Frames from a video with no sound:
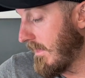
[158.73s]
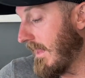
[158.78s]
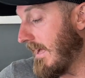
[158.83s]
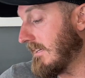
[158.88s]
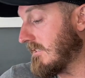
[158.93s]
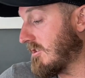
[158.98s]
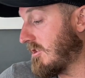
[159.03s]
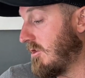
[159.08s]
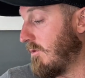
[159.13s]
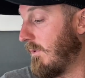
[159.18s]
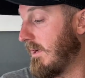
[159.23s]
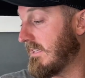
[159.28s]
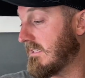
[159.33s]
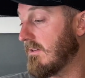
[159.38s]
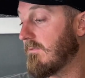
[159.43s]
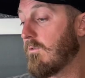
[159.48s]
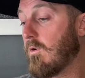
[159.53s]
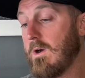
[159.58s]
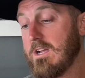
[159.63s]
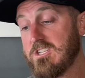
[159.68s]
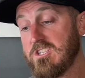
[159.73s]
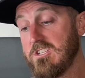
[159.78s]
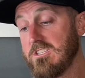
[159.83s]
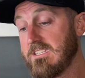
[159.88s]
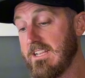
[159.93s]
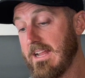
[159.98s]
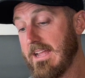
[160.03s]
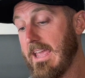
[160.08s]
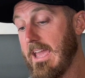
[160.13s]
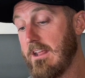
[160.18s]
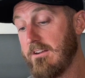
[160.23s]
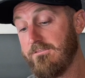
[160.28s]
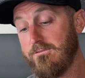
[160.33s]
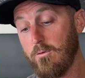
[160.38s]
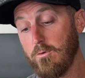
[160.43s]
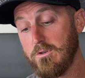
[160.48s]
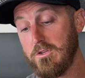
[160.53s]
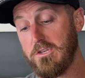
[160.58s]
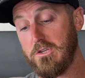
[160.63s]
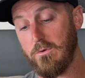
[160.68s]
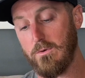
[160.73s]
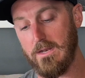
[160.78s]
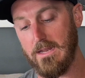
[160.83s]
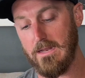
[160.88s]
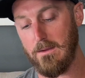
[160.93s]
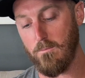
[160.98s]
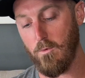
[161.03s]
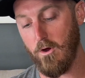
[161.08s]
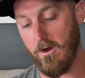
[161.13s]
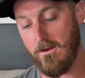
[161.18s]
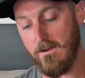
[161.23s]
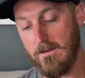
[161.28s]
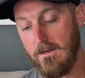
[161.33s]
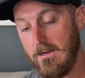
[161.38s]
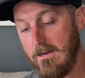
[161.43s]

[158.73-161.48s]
the last 2 weeks of questions and I can't afford to do it anymore.